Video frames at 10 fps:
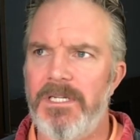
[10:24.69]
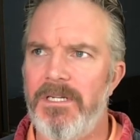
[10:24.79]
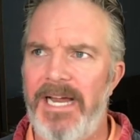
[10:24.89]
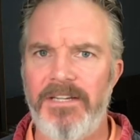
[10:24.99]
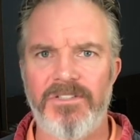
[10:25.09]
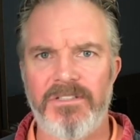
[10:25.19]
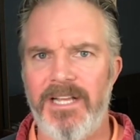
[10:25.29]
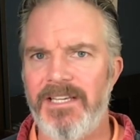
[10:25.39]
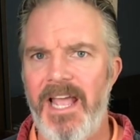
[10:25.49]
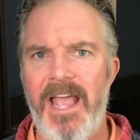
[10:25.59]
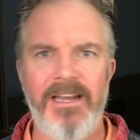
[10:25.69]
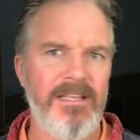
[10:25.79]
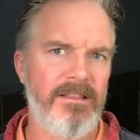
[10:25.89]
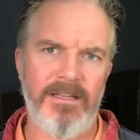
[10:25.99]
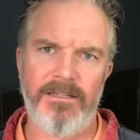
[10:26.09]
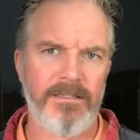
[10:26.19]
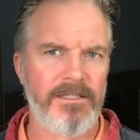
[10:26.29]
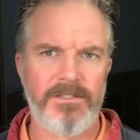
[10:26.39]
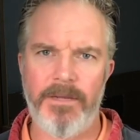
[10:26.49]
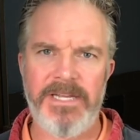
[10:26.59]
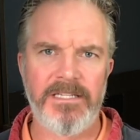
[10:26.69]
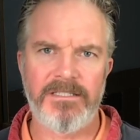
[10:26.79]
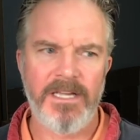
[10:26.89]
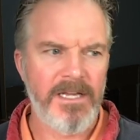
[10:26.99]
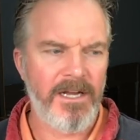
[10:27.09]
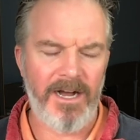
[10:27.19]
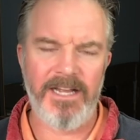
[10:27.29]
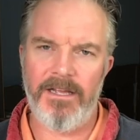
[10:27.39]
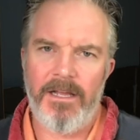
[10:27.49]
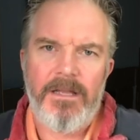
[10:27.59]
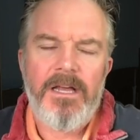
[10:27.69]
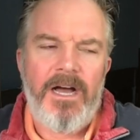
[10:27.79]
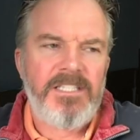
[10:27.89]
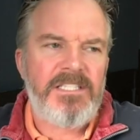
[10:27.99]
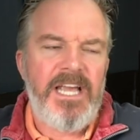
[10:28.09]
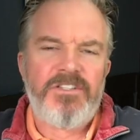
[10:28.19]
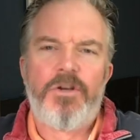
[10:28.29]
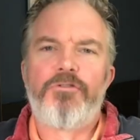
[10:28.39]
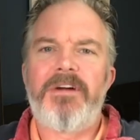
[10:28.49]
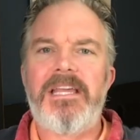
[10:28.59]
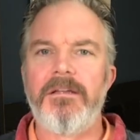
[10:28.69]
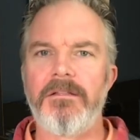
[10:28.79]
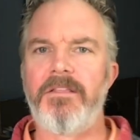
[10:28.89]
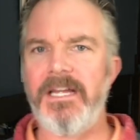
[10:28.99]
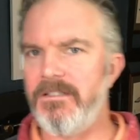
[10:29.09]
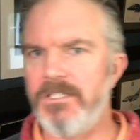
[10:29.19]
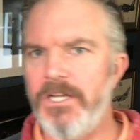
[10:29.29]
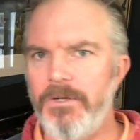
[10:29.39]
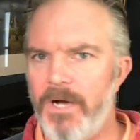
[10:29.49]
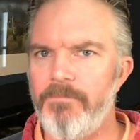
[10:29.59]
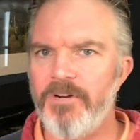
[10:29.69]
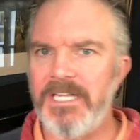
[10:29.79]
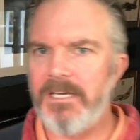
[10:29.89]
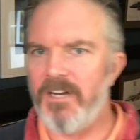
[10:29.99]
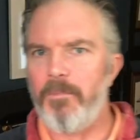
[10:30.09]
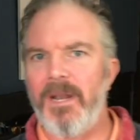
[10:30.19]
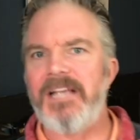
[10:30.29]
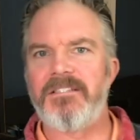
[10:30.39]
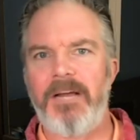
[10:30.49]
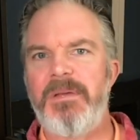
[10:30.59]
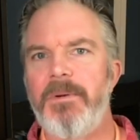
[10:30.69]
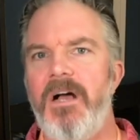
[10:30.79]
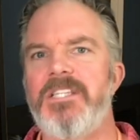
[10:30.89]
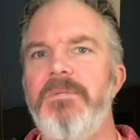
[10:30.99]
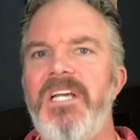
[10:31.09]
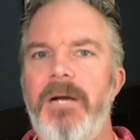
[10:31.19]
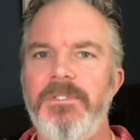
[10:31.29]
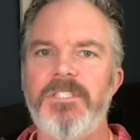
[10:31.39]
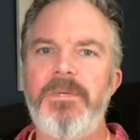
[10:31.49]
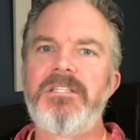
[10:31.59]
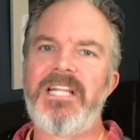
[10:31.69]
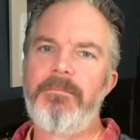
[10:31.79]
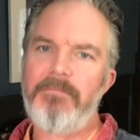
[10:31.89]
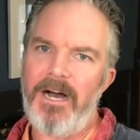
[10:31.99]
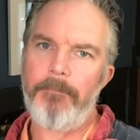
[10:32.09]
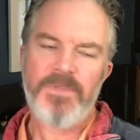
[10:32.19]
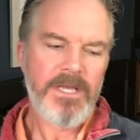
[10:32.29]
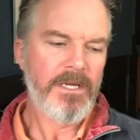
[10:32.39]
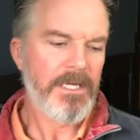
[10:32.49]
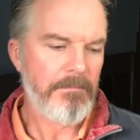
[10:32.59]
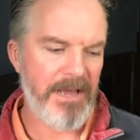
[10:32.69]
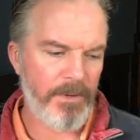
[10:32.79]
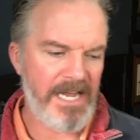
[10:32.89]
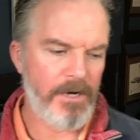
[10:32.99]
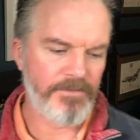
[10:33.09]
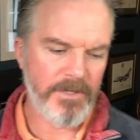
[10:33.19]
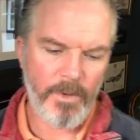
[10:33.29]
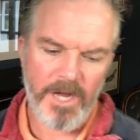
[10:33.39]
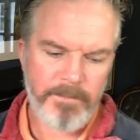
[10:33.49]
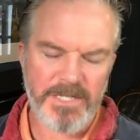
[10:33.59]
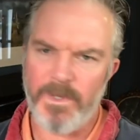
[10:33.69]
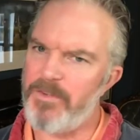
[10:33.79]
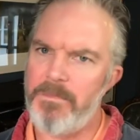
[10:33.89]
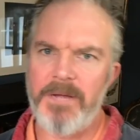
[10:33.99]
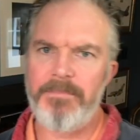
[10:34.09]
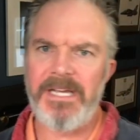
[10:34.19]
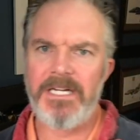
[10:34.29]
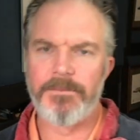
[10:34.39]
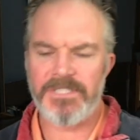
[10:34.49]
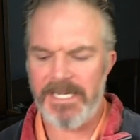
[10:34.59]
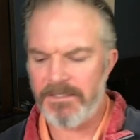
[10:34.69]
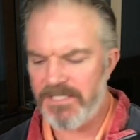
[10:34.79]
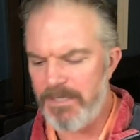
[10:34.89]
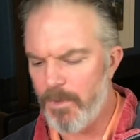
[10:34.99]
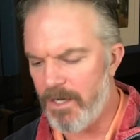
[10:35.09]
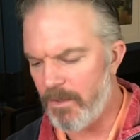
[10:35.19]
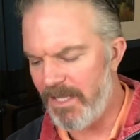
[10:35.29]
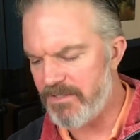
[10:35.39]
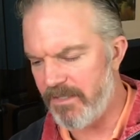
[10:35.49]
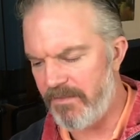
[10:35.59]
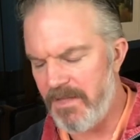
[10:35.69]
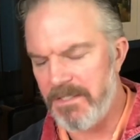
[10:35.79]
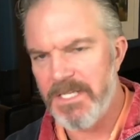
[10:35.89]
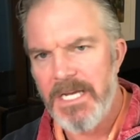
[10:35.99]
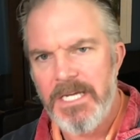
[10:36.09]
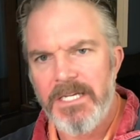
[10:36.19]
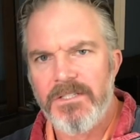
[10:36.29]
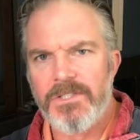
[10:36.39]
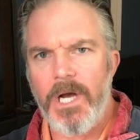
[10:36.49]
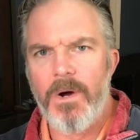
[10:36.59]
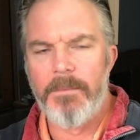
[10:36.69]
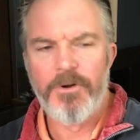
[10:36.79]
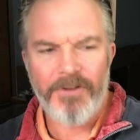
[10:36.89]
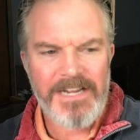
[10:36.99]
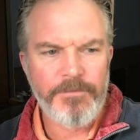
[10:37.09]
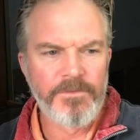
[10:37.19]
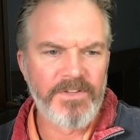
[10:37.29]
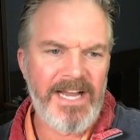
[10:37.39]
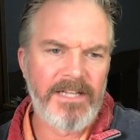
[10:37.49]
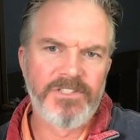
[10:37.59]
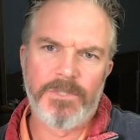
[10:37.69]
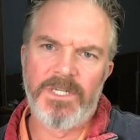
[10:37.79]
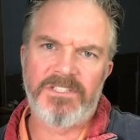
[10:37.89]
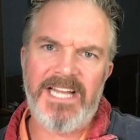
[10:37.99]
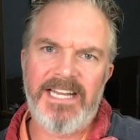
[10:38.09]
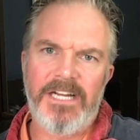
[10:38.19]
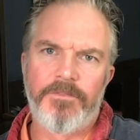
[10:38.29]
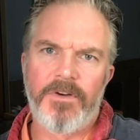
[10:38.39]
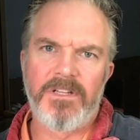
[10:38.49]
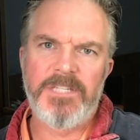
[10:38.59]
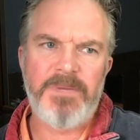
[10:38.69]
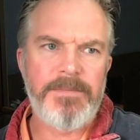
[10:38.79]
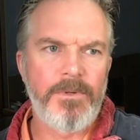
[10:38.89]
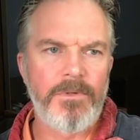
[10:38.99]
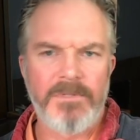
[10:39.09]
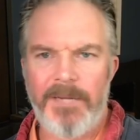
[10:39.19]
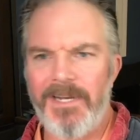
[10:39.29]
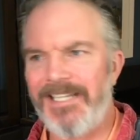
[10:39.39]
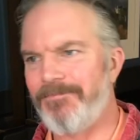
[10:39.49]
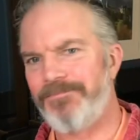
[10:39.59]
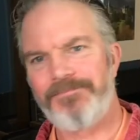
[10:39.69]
anxious like anything. I mean, I see it as a great thing to do. I'm really kind of blessed that people ask me to come and speak to them about mental health in the workplace, whatever it might be. You know, I'm saying teamwork, all those kind of things. So I'm grateful for that. And so when I stand out in front of these people, I'm like,